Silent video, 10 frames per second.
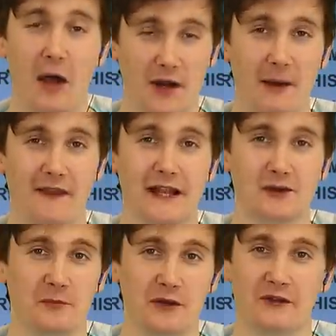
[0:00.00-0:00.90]
I'm gonna make that
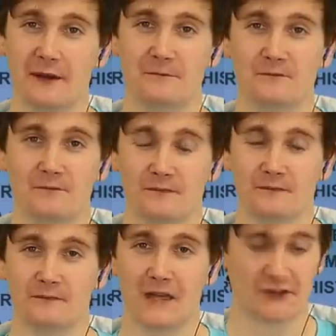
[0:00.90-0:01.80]
into a movie.
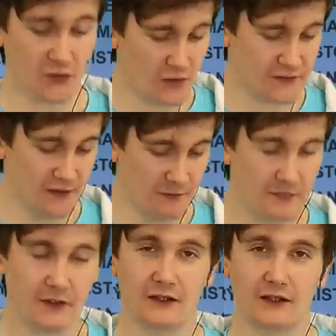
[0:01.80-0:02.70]
That's awesome.
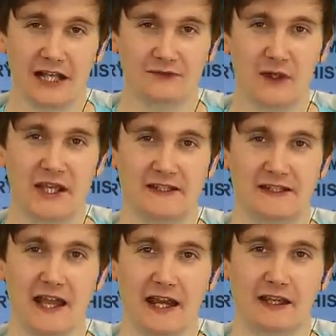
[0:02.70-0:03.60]
That's fucking
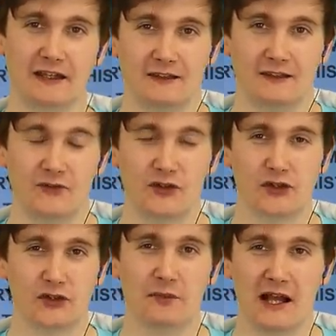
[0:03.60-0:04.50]
sick. There's
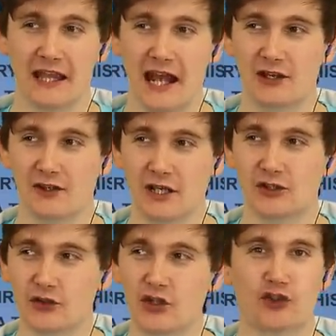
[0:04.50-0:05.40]
just something again. It's
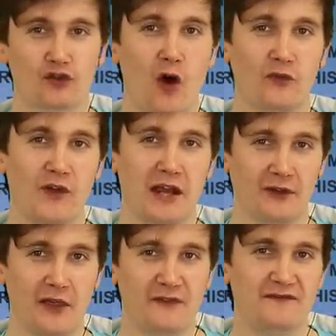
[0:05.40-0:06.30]
such a strong thing of
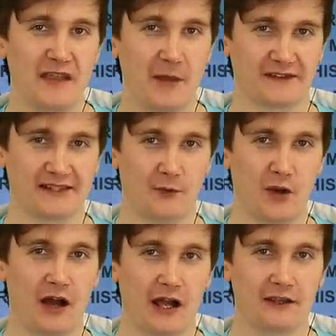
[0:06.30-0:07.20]
like the female
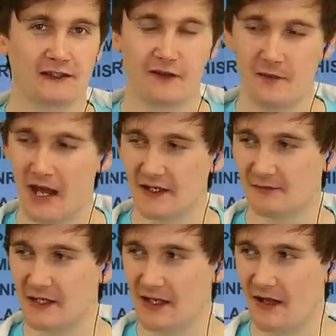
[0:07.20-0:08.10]
samurai because that reminds
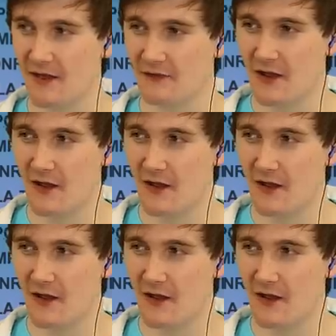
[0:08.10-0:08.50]
me of